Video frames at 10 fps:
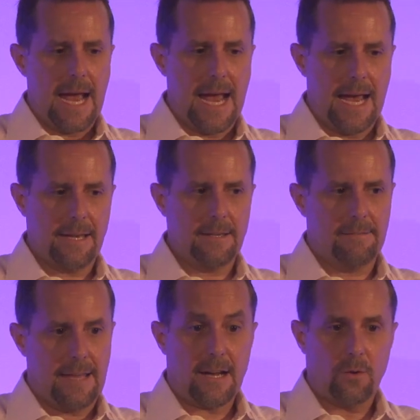And
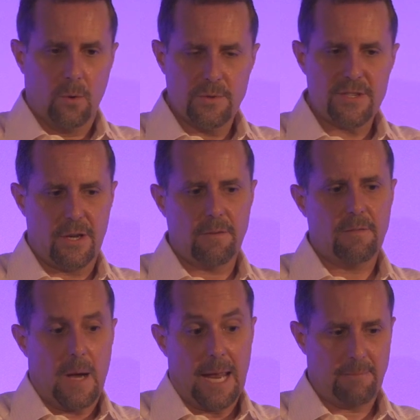that also,
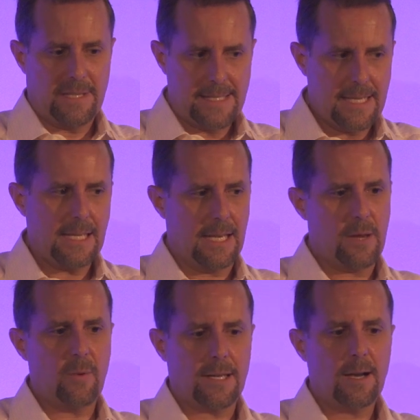and
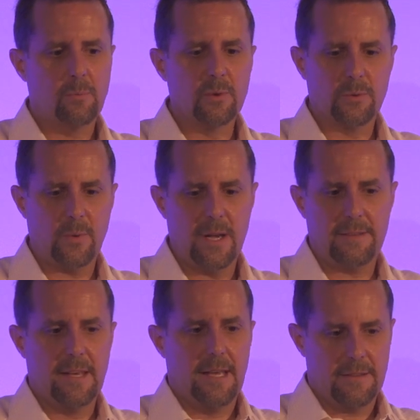particularly when coupled
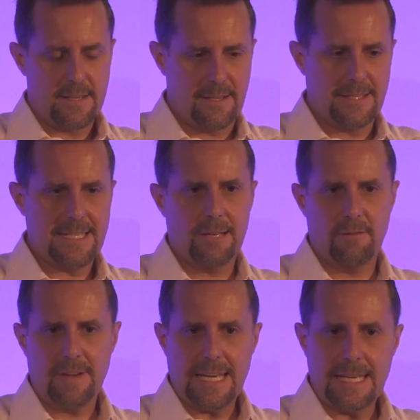with this idea
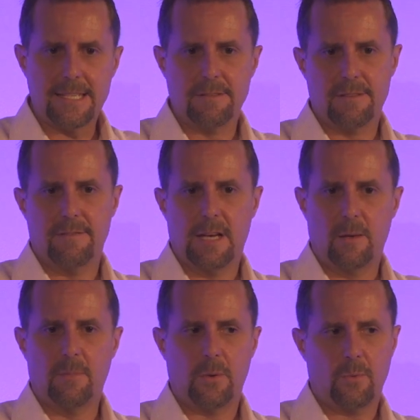of ease of
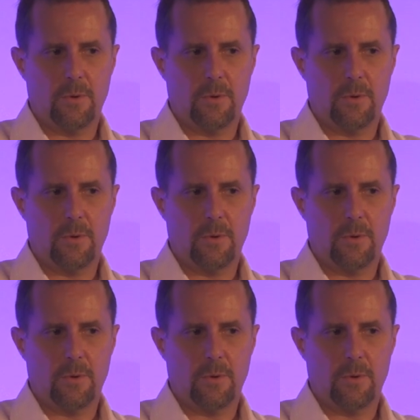development,